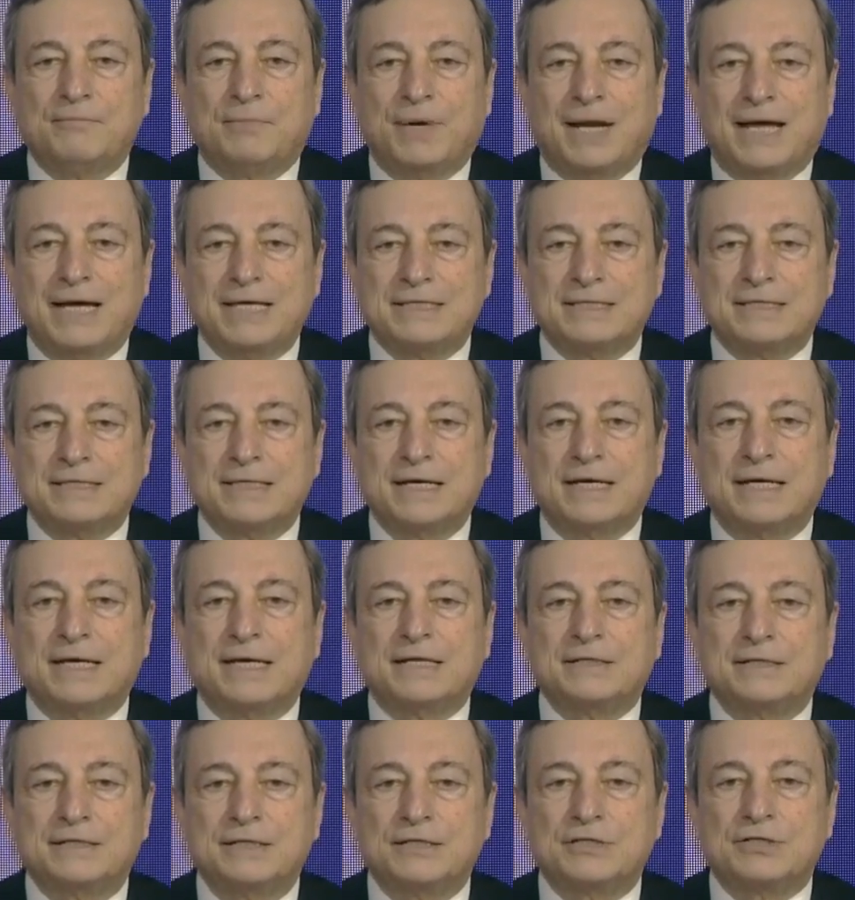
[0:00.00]
plus
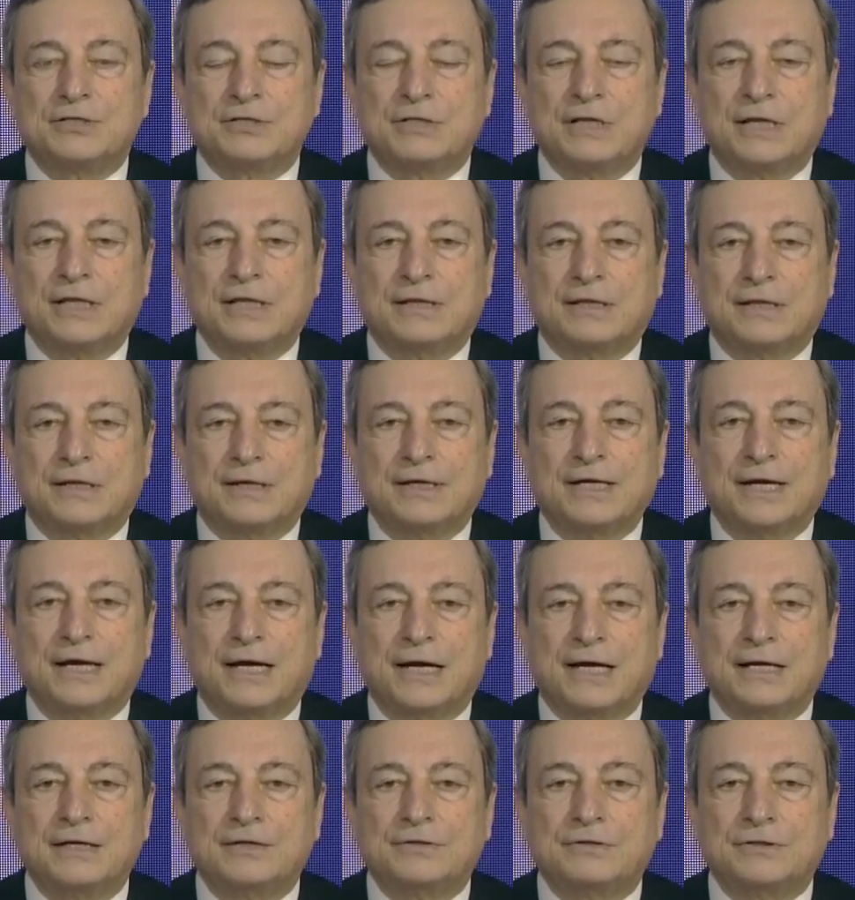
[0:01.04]
an additional
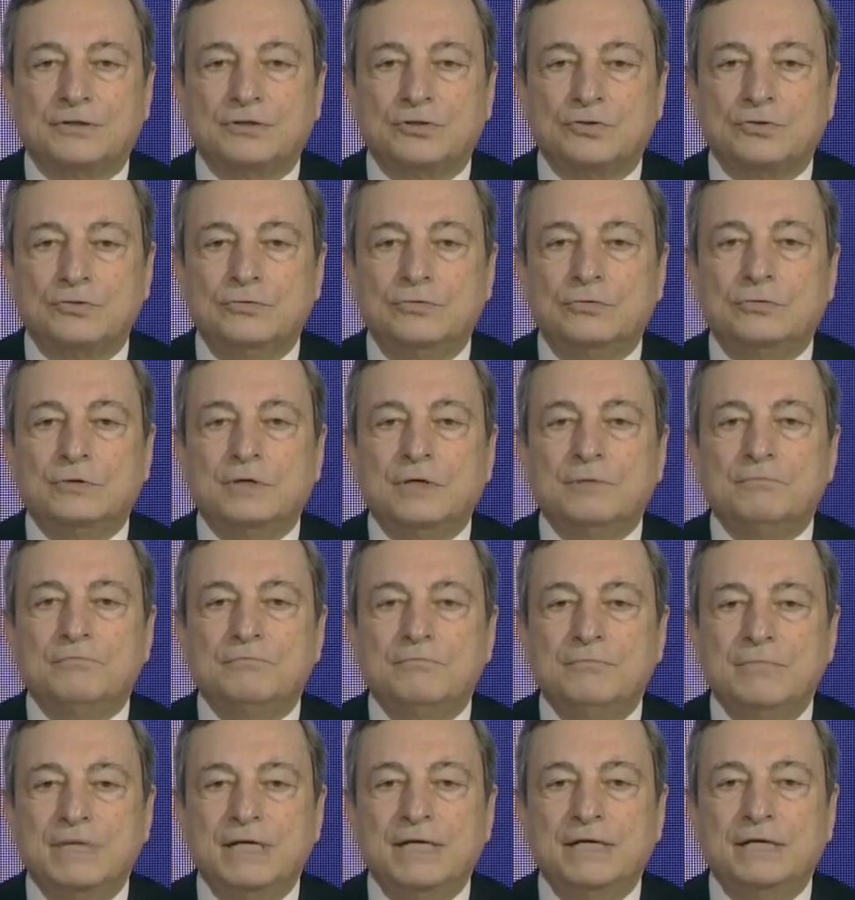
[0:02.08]

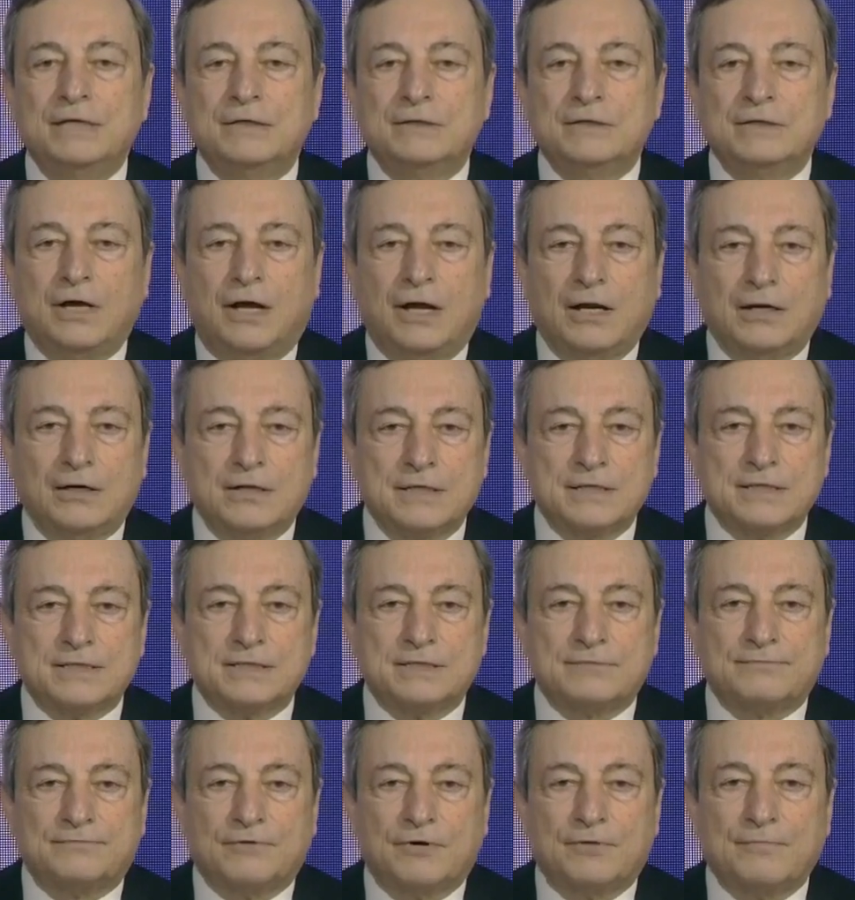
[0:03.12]
$302 million
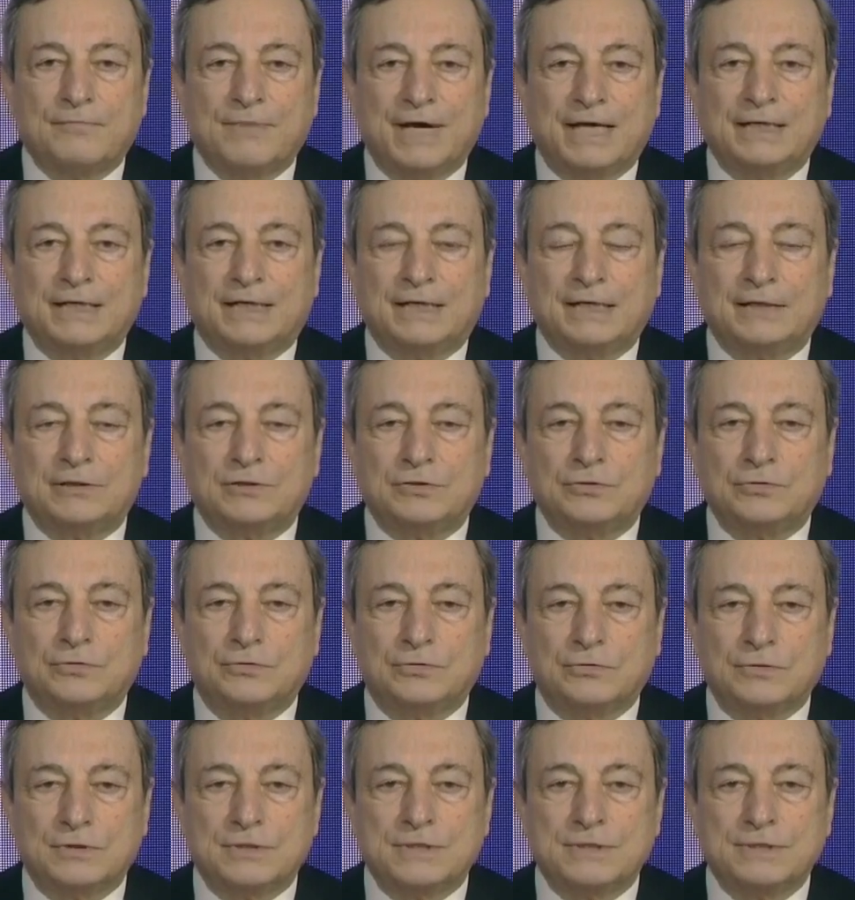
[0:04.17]
for medical
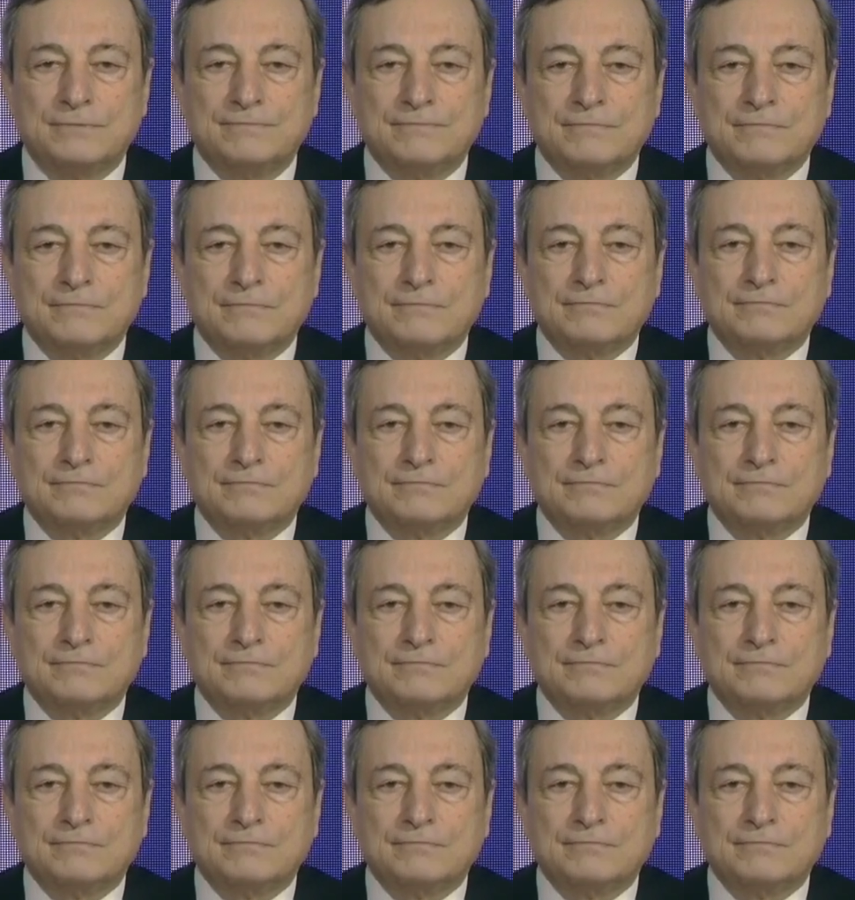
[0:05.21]
tools.